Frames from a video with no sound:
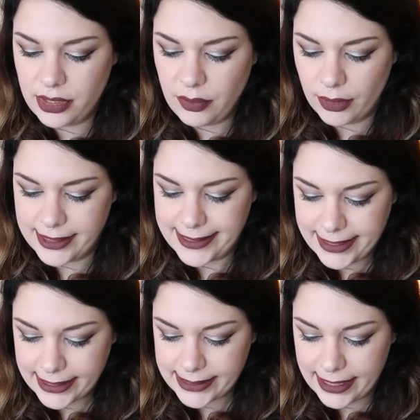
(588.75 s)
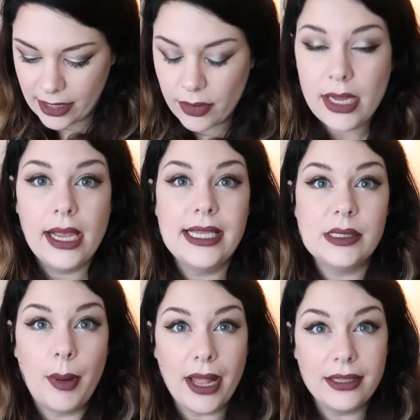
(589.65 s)
I think we're on 6 now,
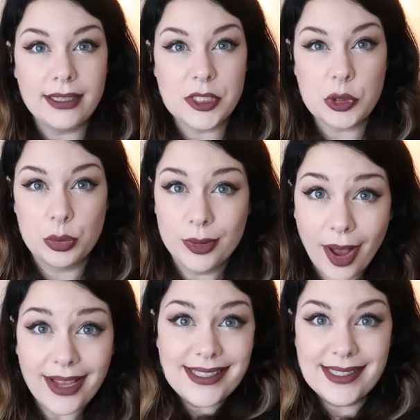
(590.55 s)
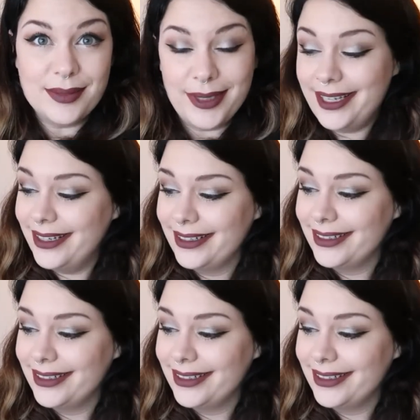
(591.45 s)
is a palette that surprised me.